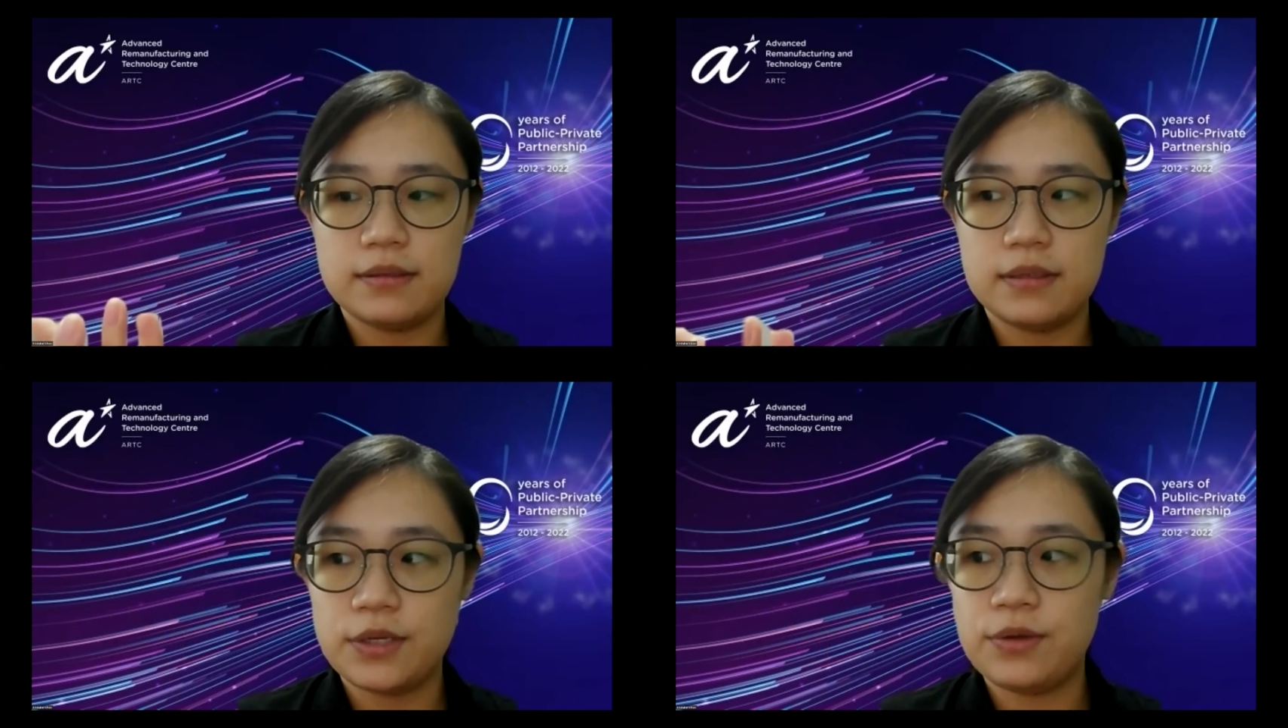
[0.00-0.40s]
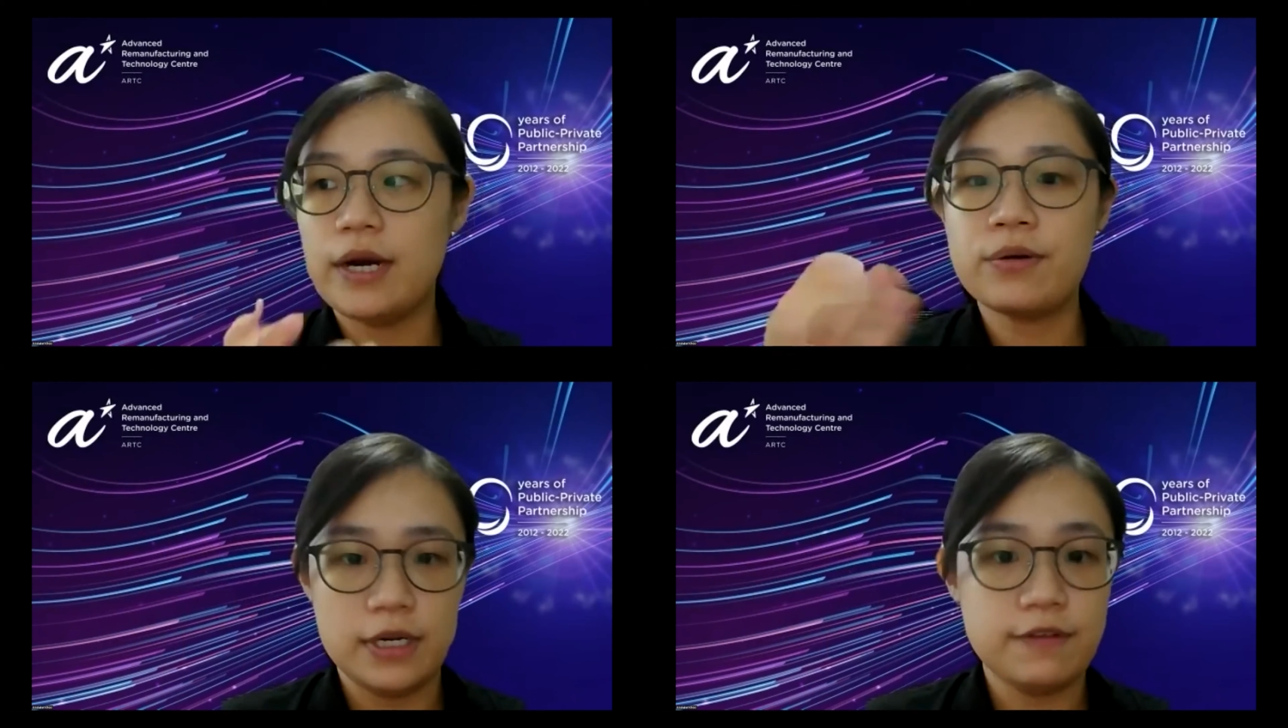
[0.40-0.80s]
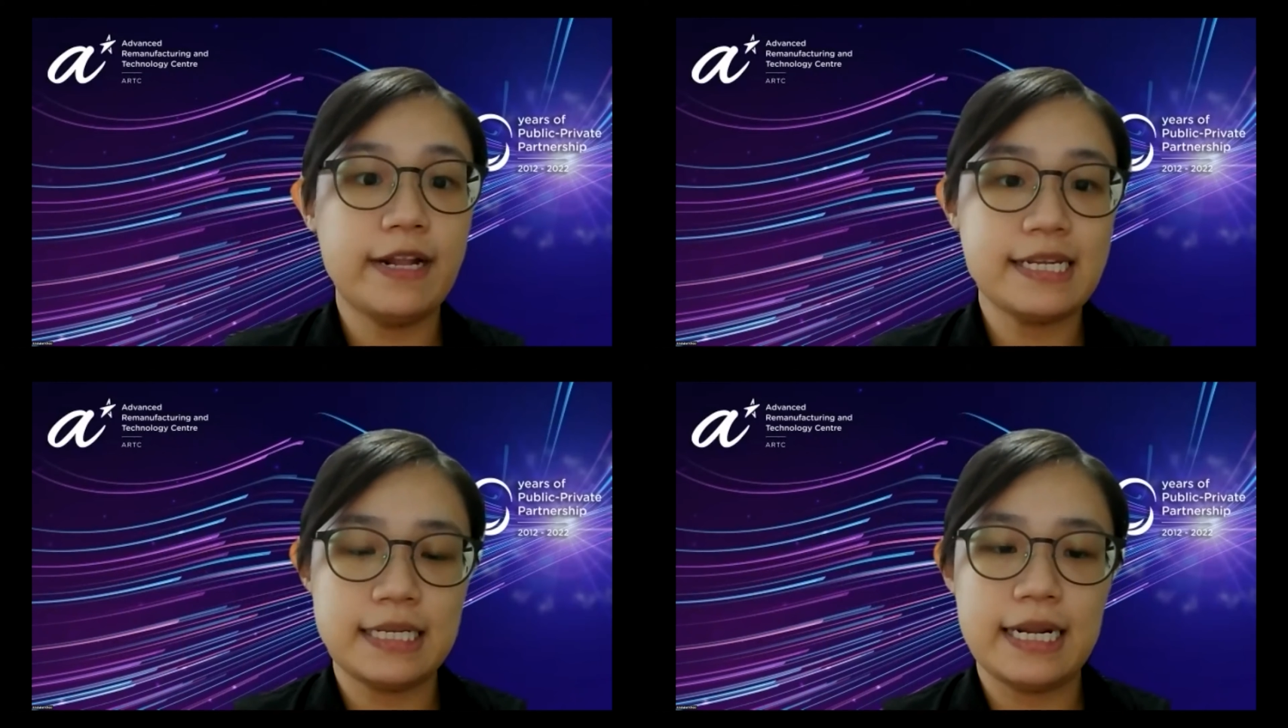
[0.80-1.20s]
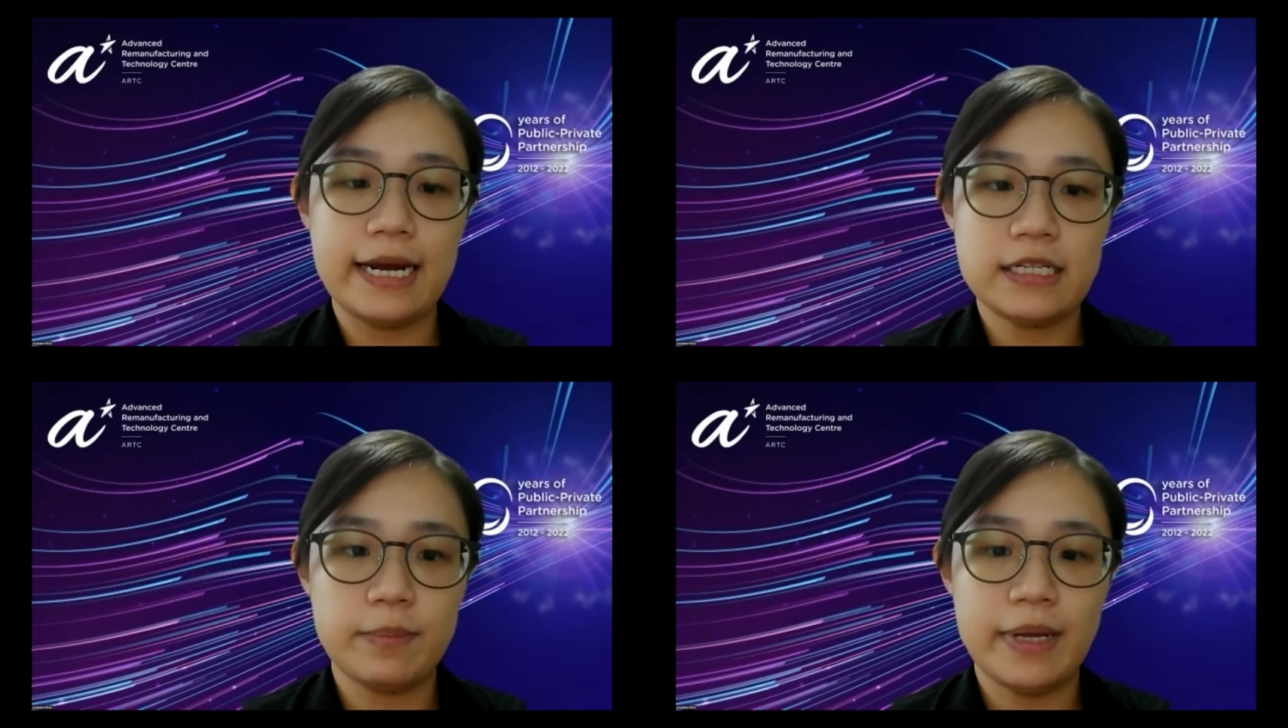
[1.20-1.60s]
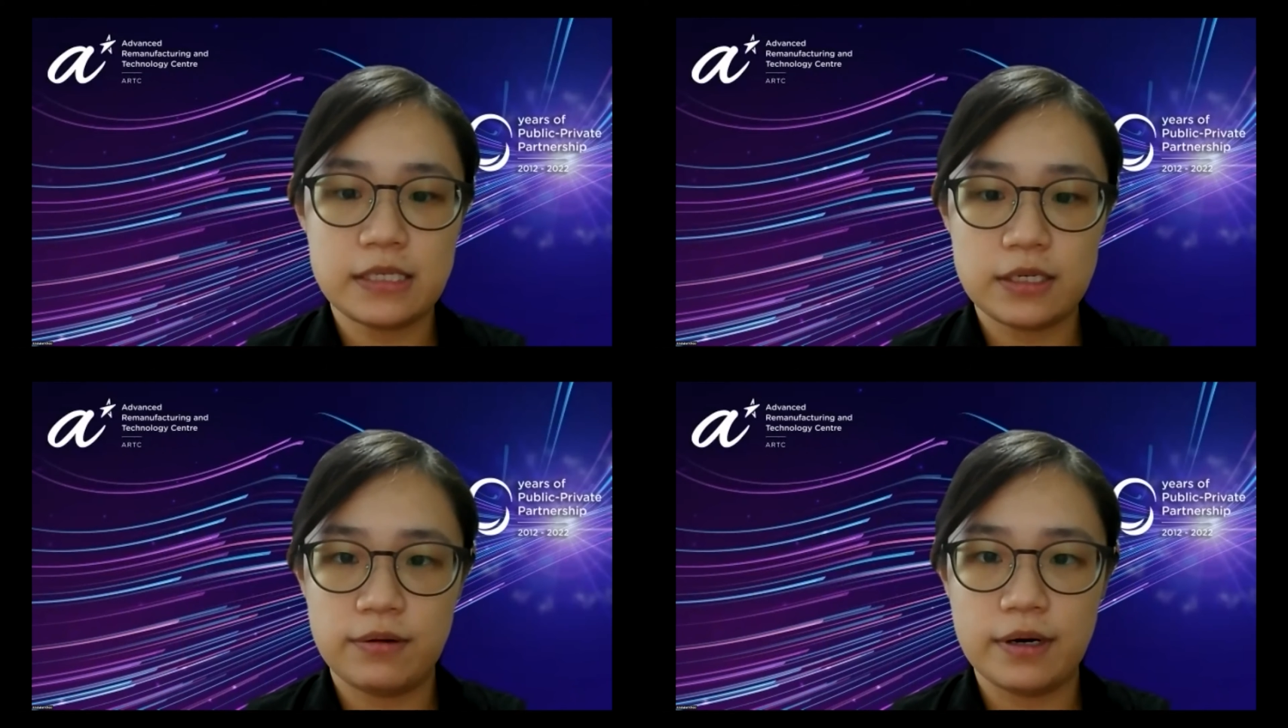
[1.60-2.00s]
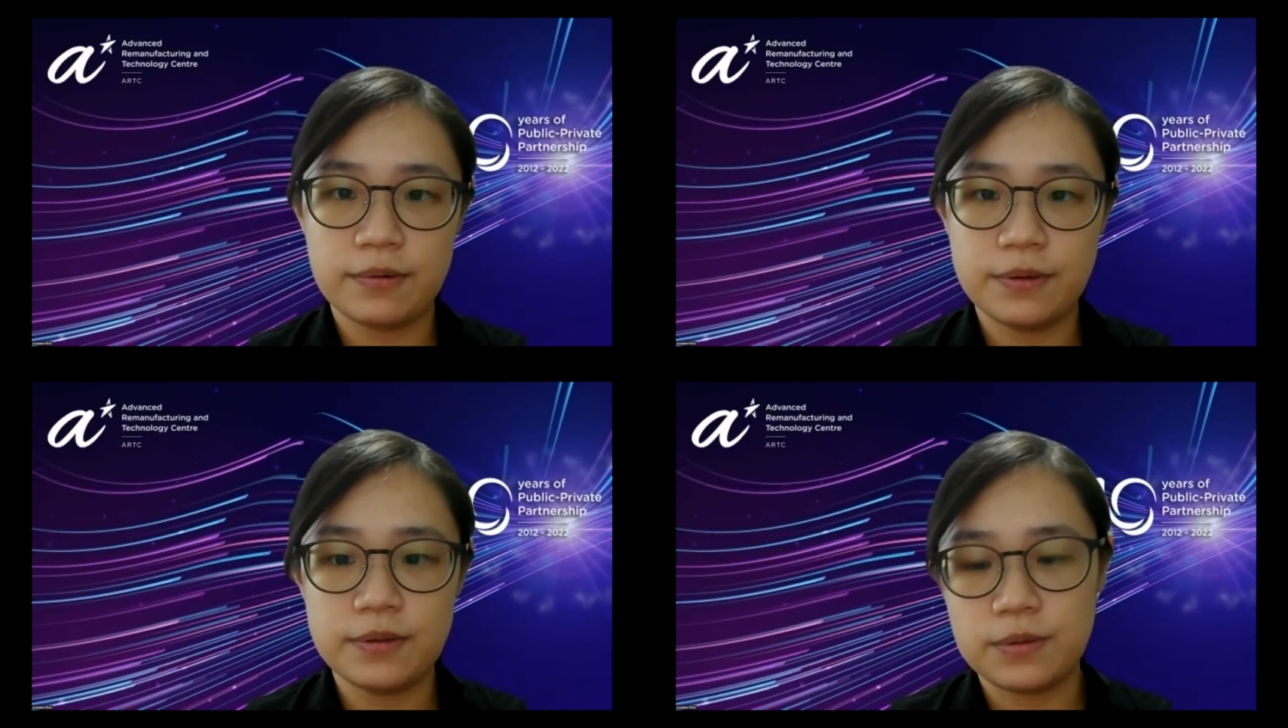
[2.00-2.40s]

the QR code, if let's say the item has a QR code,